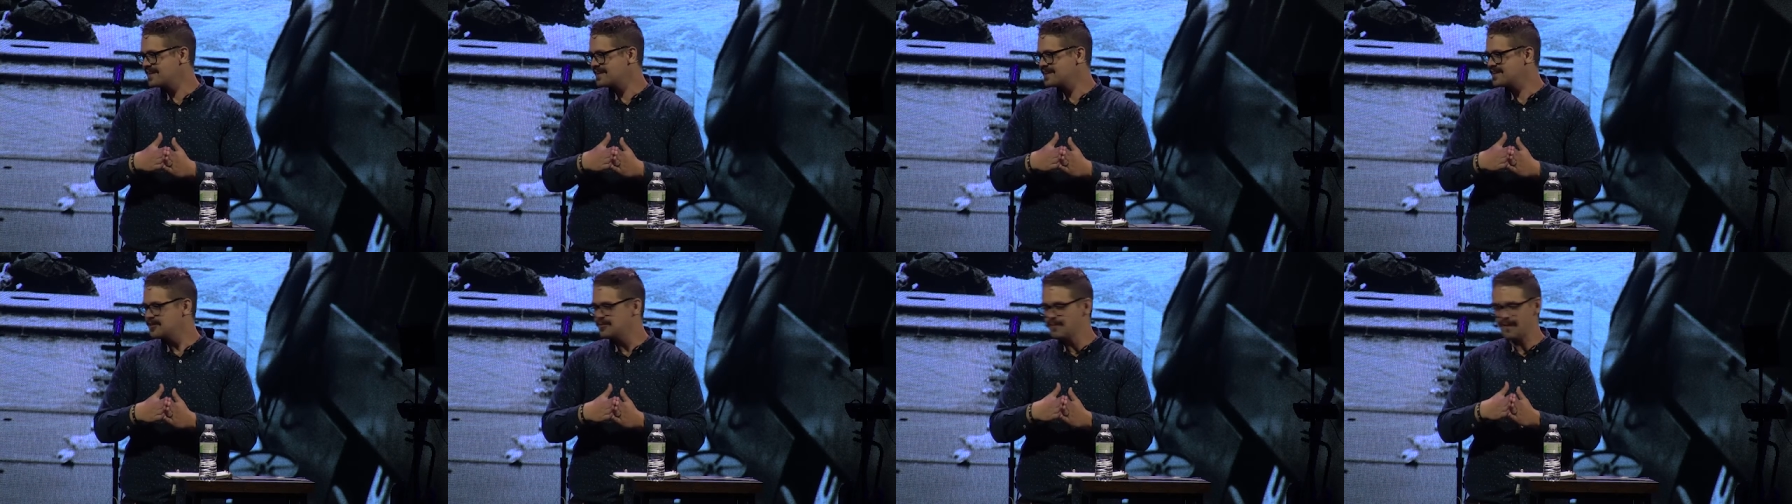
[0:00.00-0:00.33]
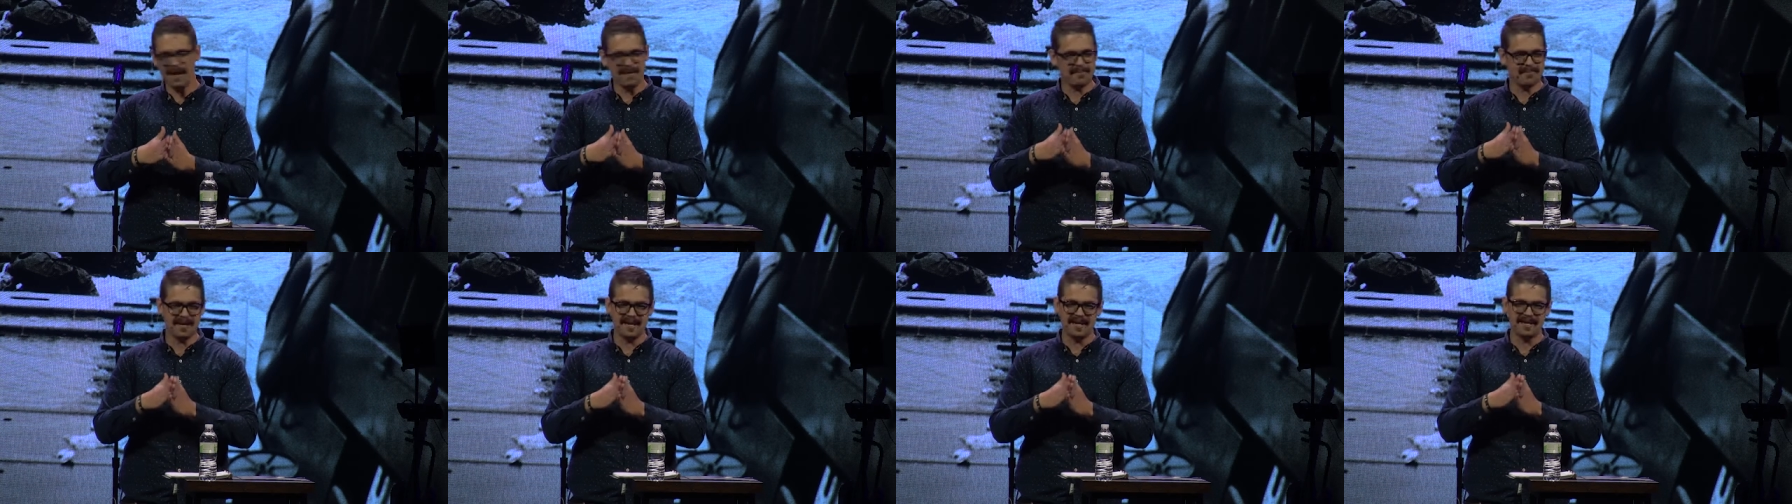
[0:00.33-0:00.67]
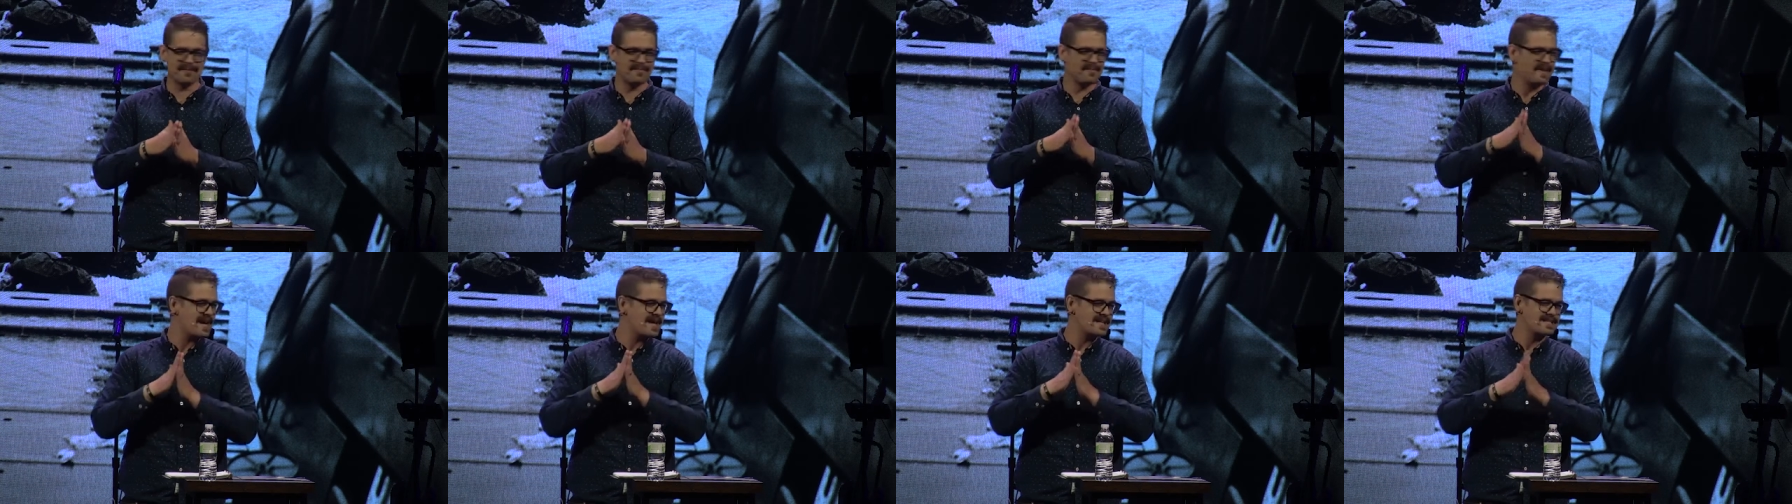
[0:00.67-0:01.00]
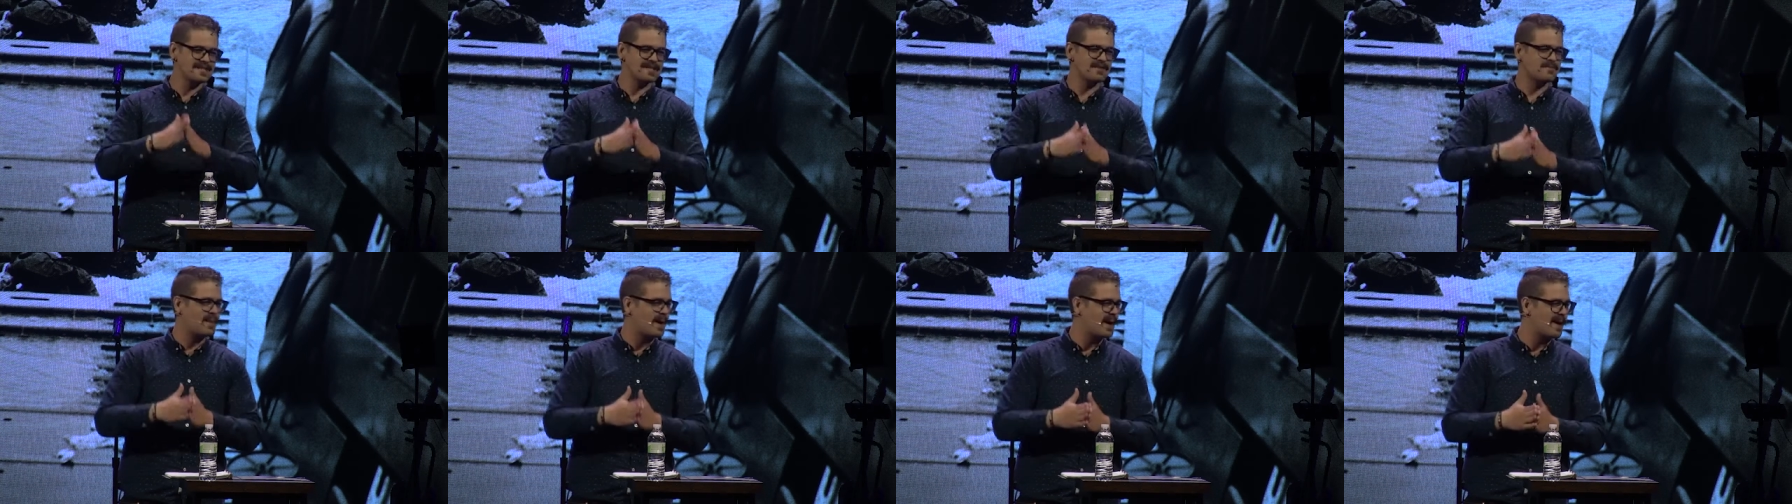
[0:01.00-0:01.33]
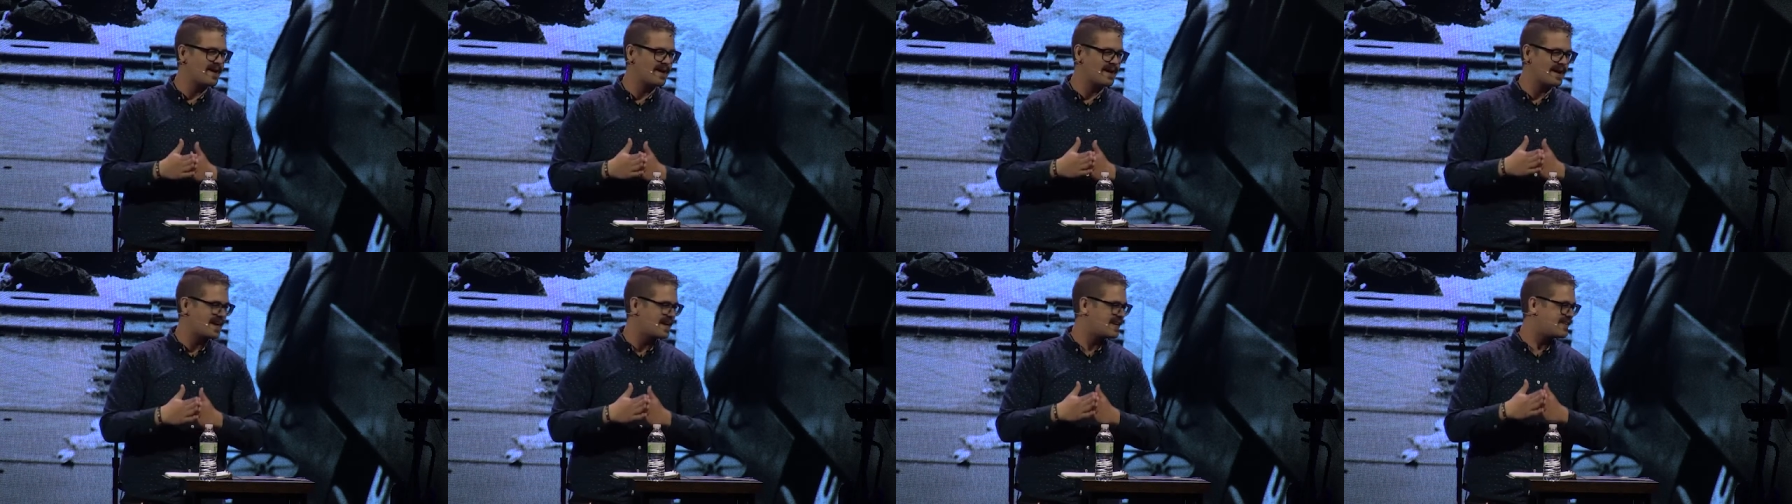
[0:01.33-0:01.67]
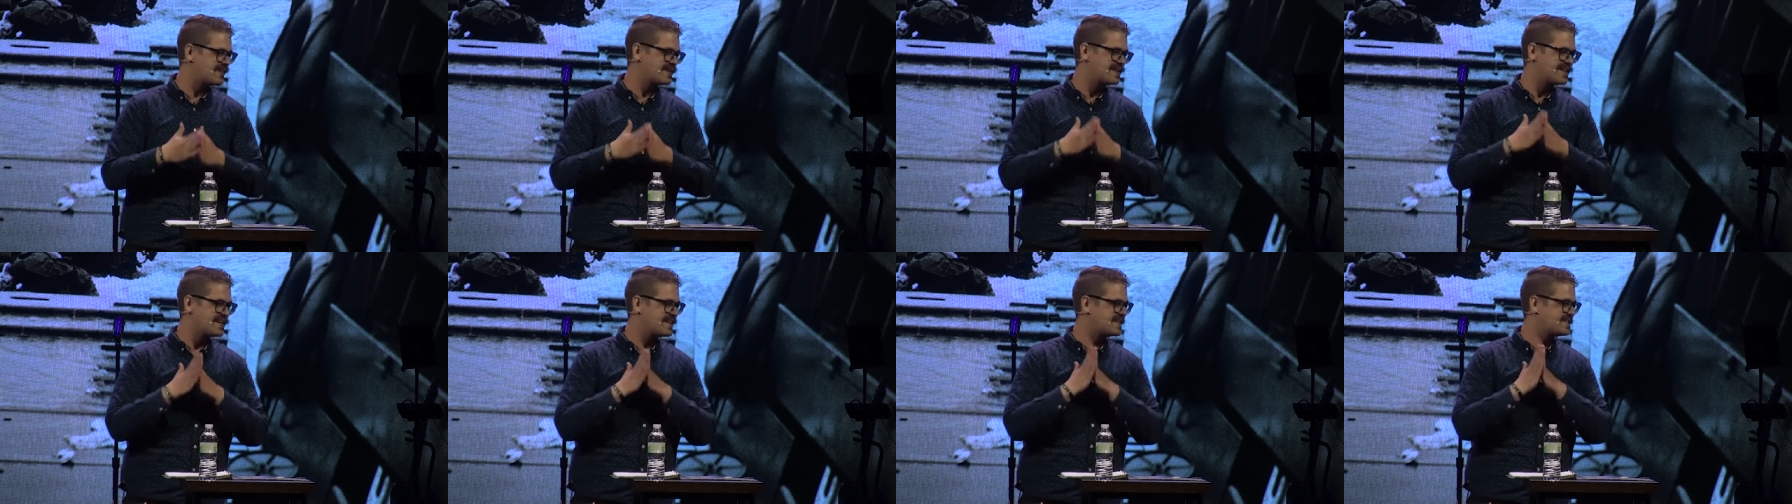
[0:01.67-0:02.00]
You might be an amazing parent and
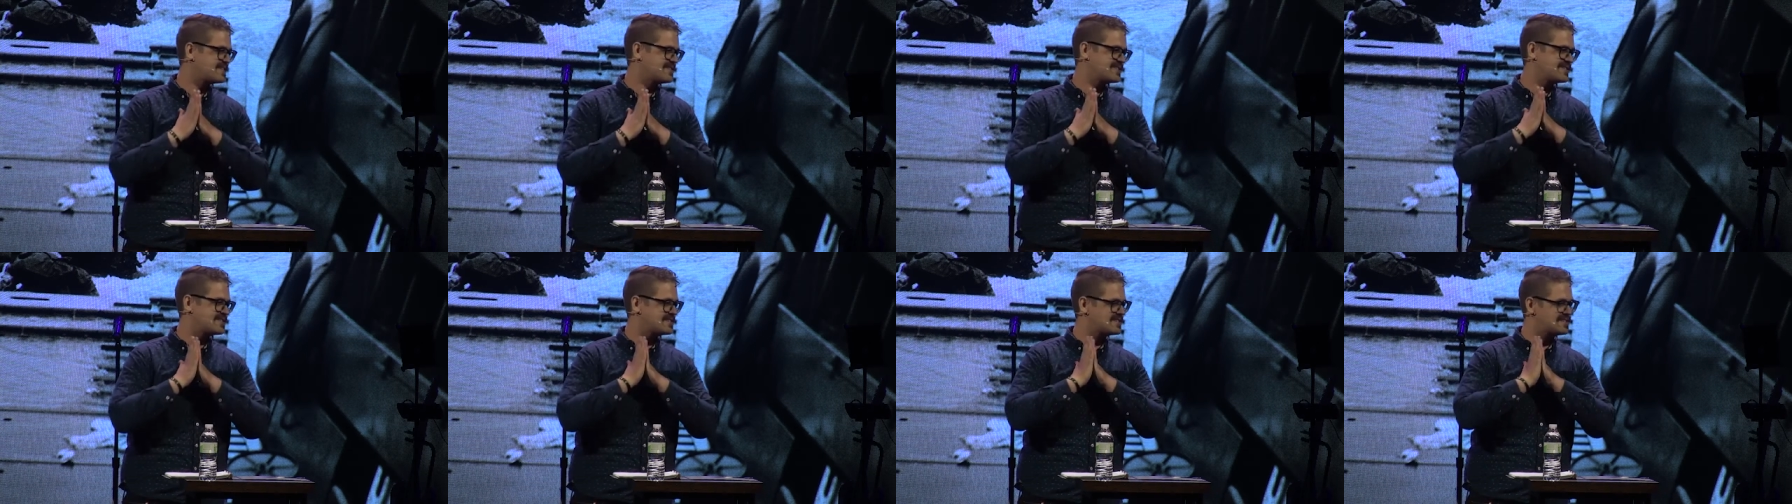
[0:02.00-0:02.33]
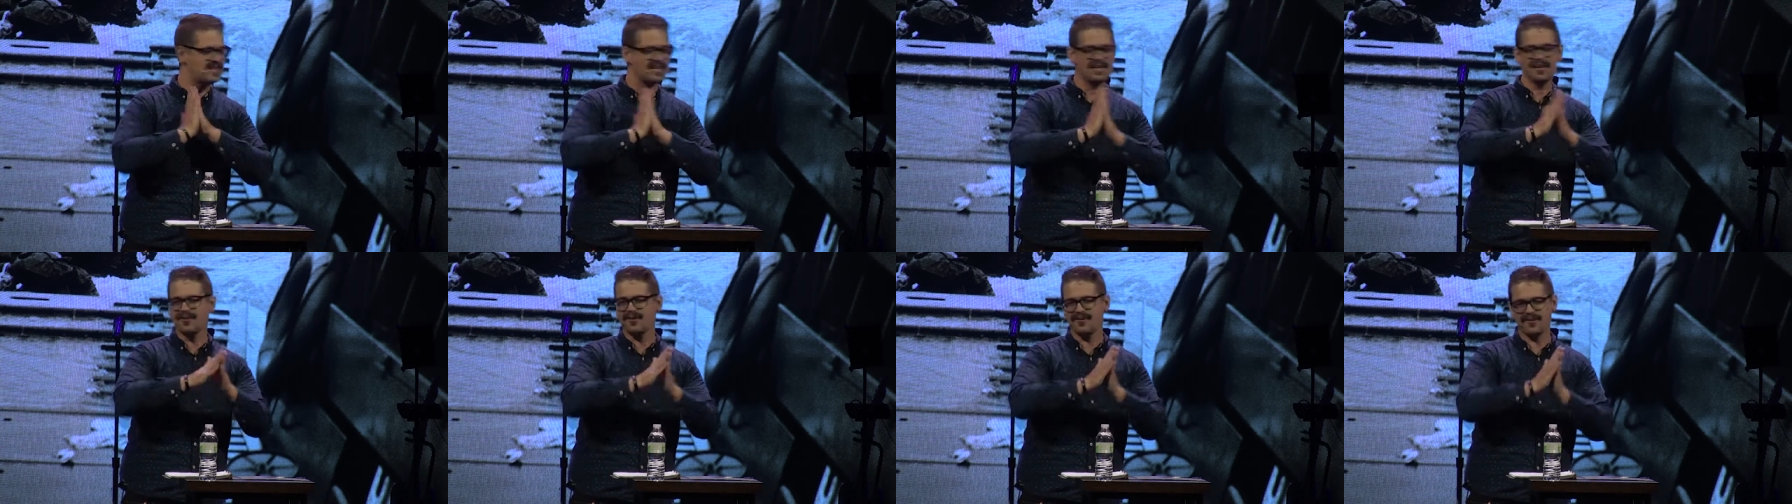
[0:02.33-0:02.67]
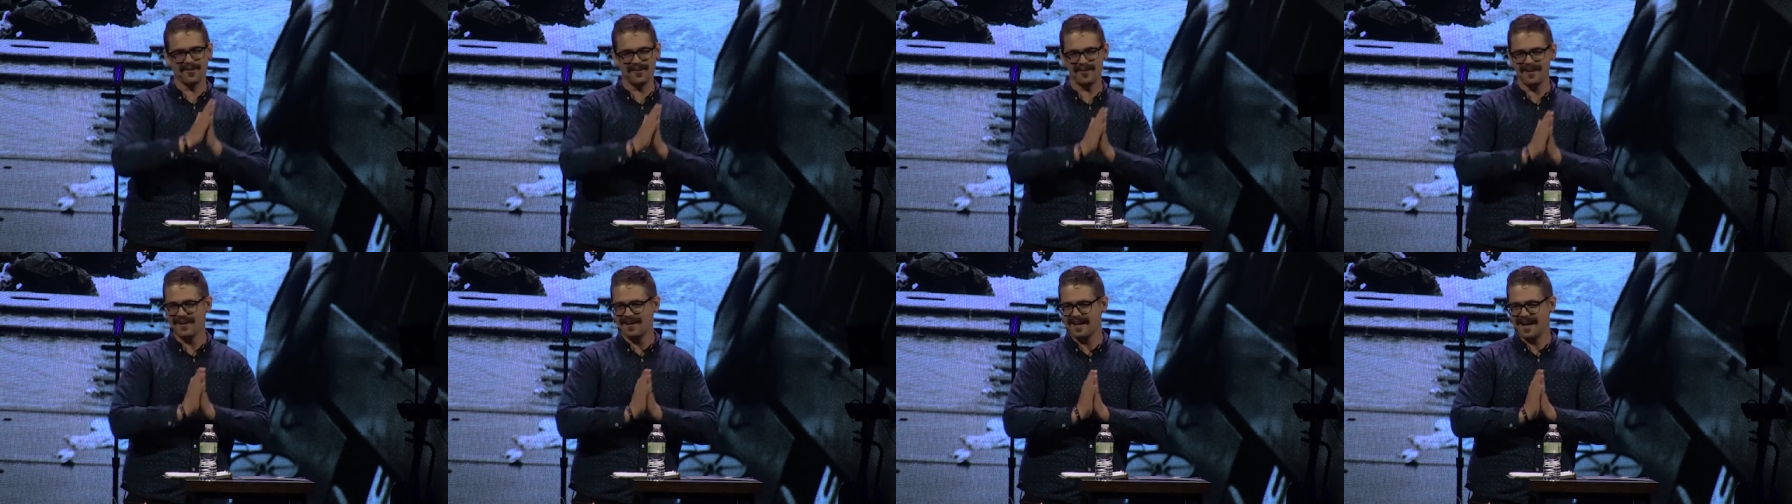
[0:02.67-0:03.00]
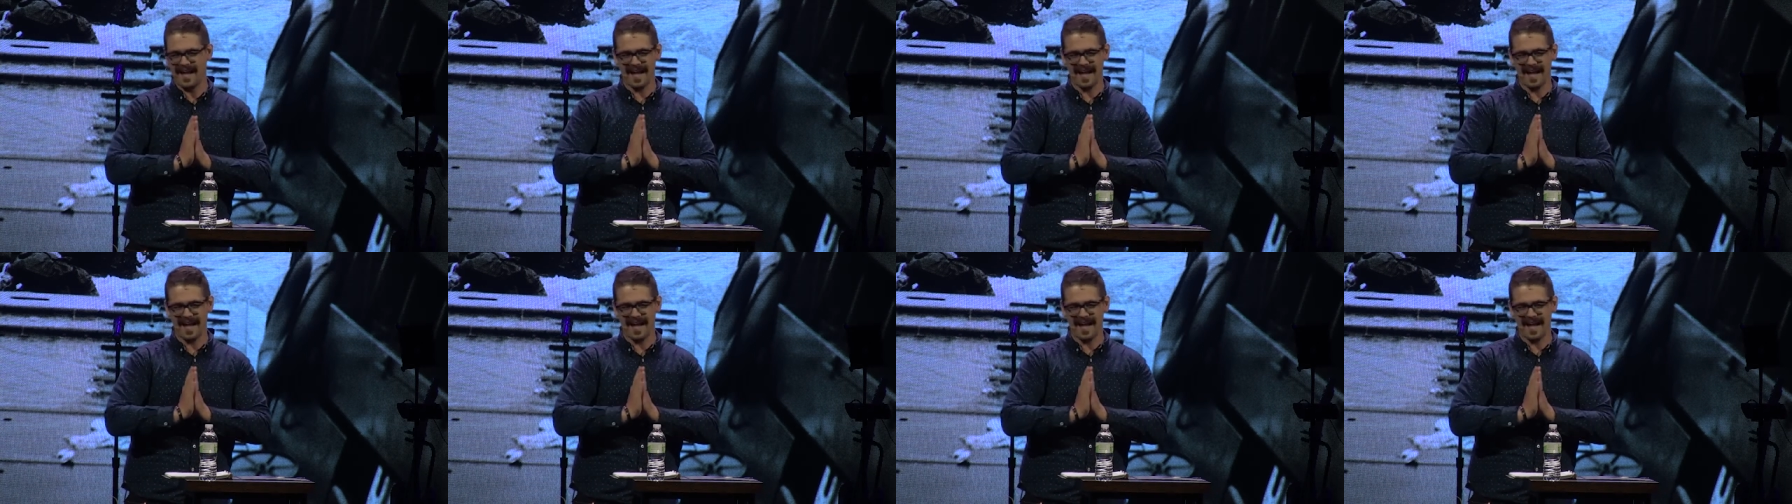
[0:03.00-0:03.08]
your kids still